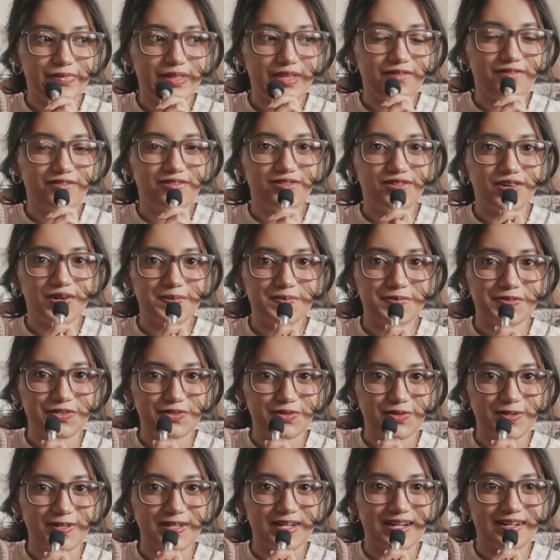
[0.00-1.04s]
Even though I'm
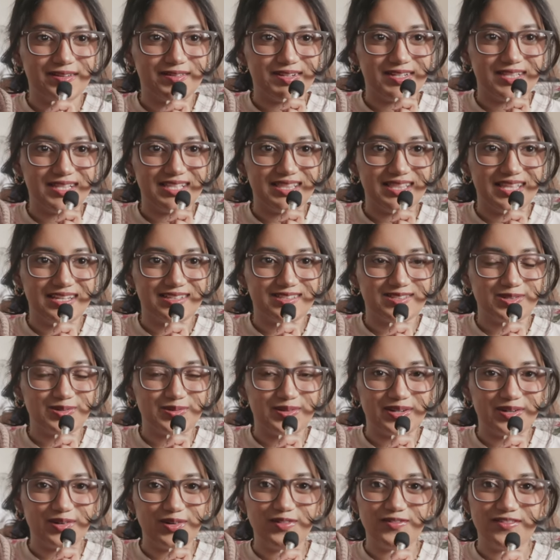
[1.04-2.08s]
short, I really like to
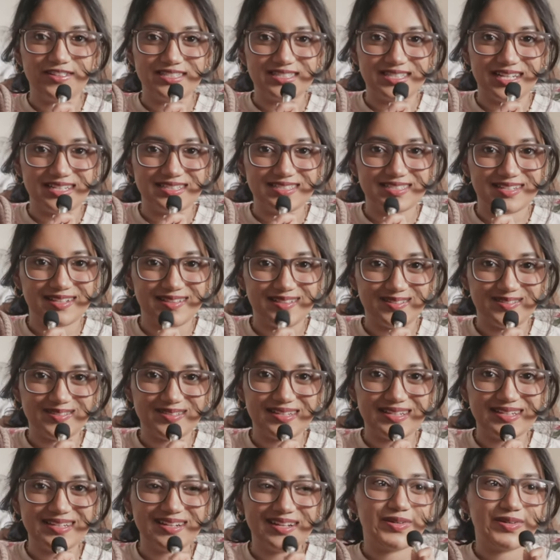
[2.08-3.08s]
wear oversized clothing,